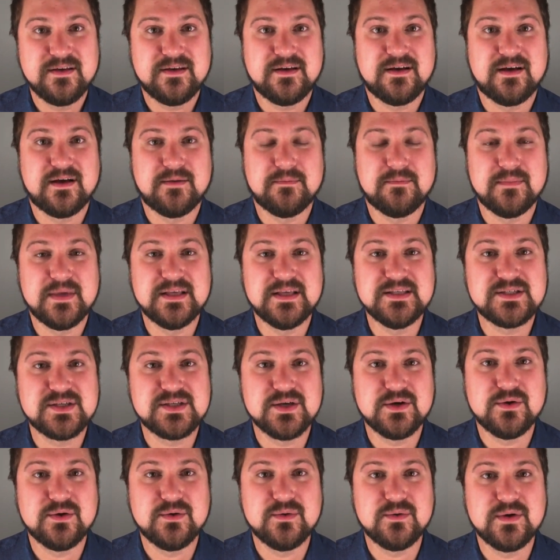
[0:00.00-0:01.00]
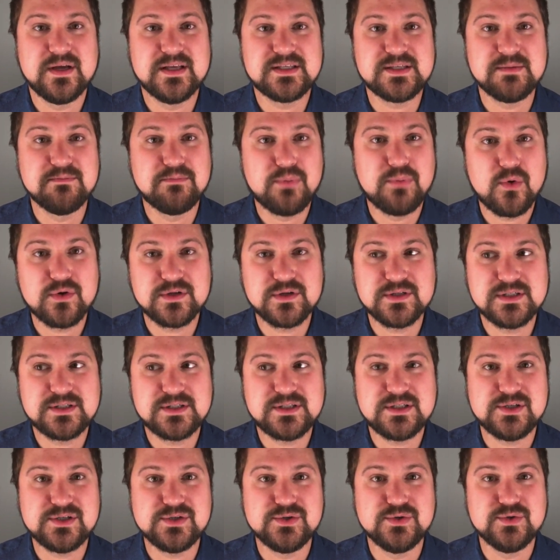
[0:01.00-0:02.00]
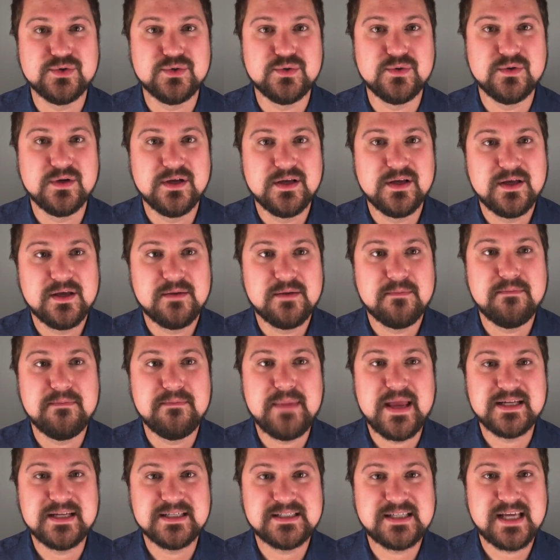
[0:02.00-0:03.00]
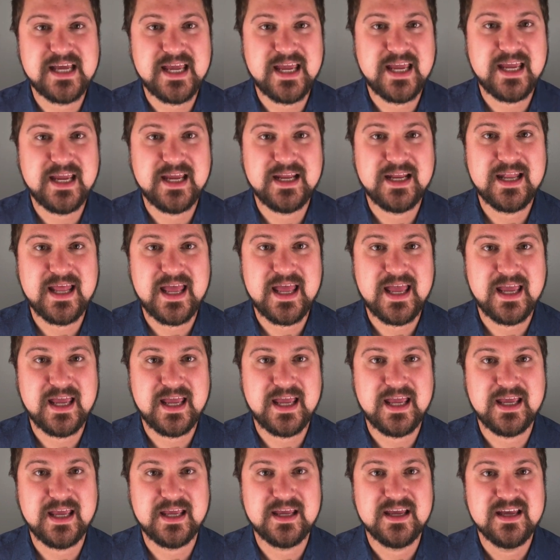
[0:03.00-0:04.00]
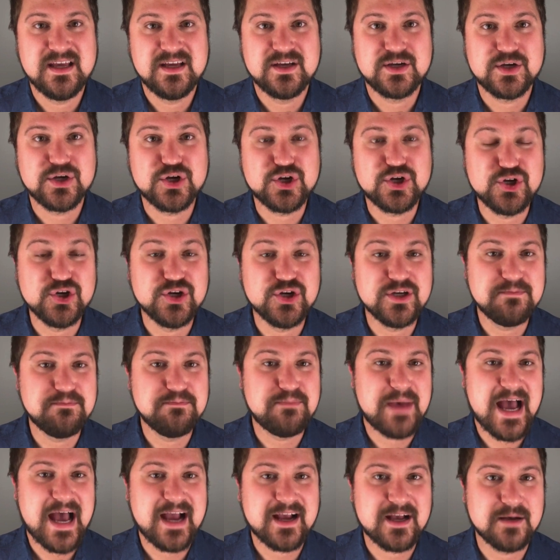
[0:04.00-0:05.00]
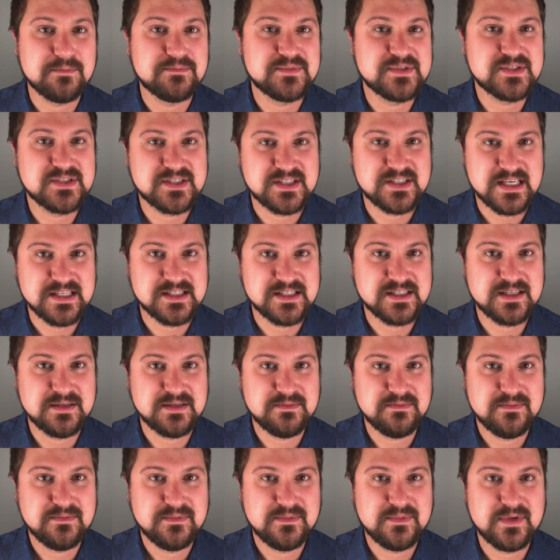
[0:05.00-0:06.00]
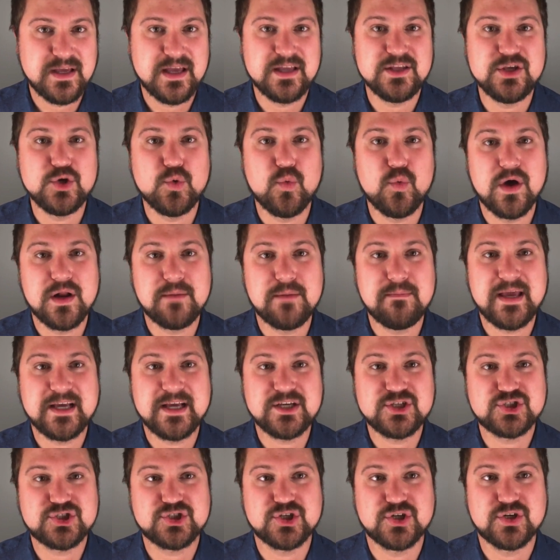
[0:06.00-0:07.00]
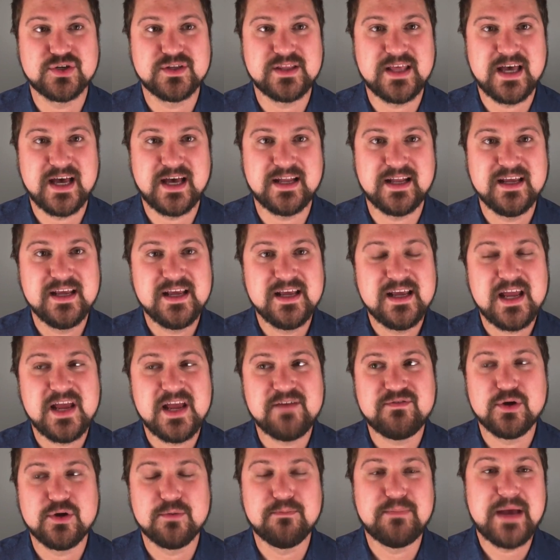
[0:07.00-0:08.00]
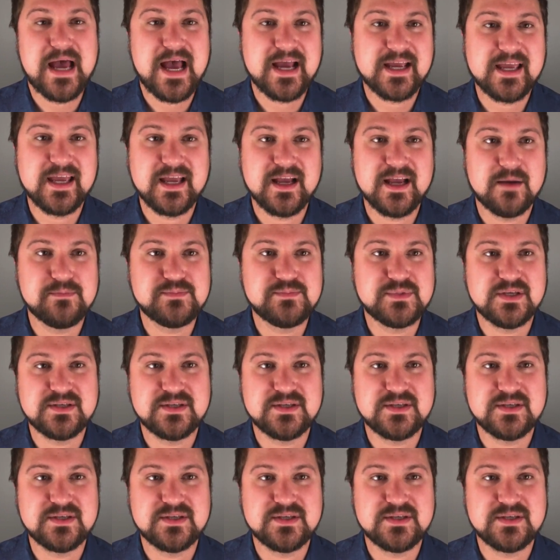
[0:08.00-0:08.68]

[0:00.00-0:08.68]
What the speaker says: And so it's important to maintain a good backup system, and you want to make sure that if you're backing up